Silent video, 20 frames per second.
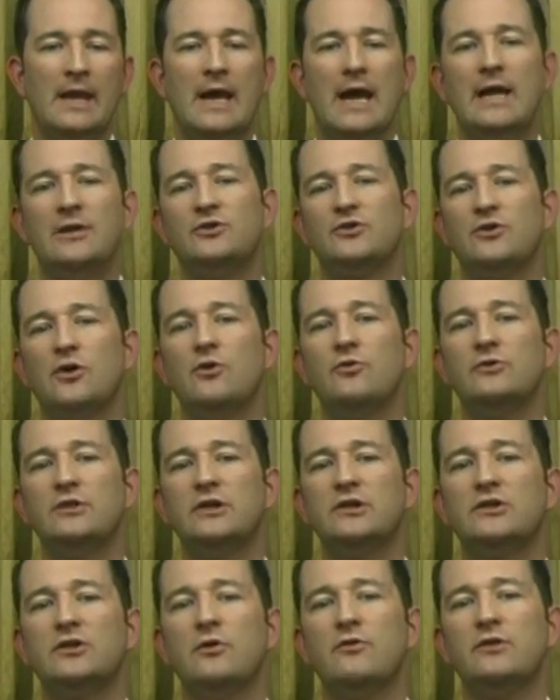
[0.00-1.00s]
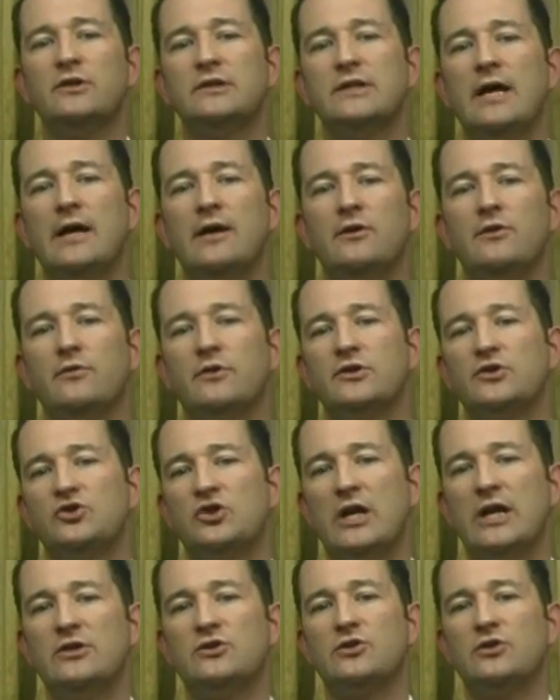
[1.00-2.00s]
As those that so desire to
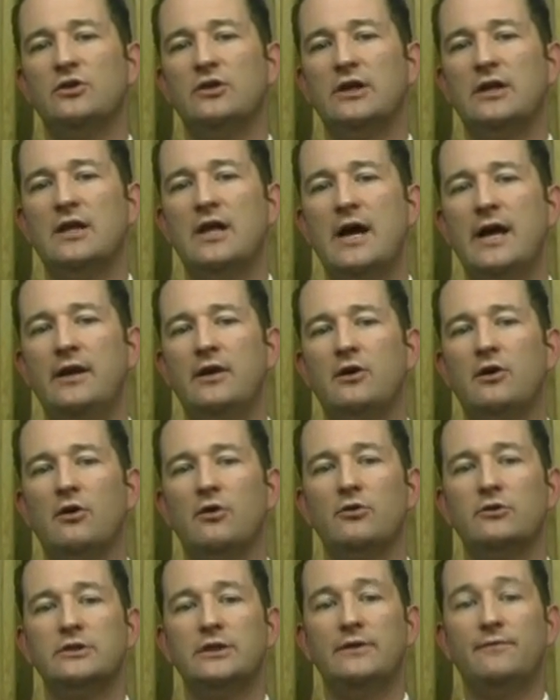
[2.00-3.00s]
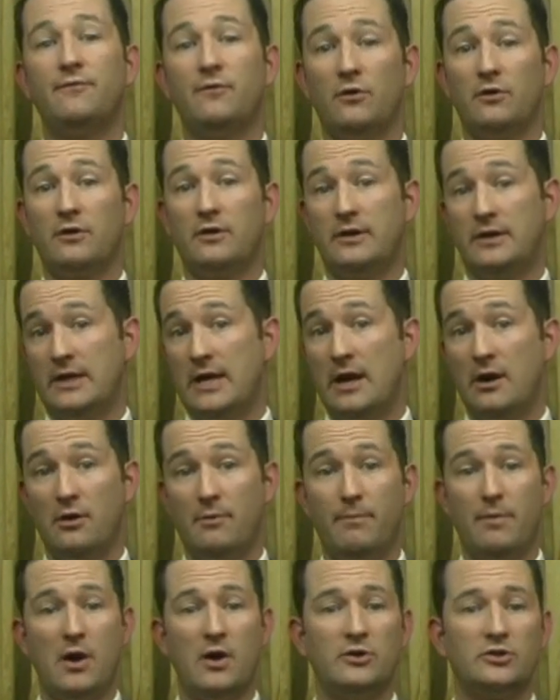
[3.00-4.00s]
exchange their declining currency for
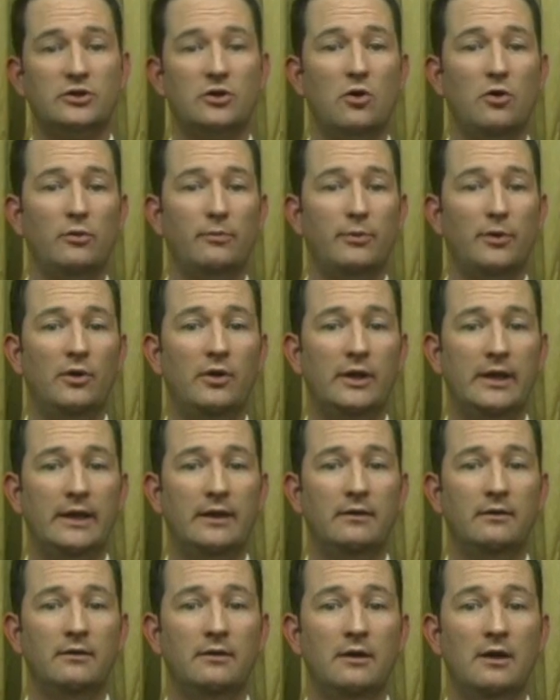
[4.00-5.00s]
Karatbars gold bullion,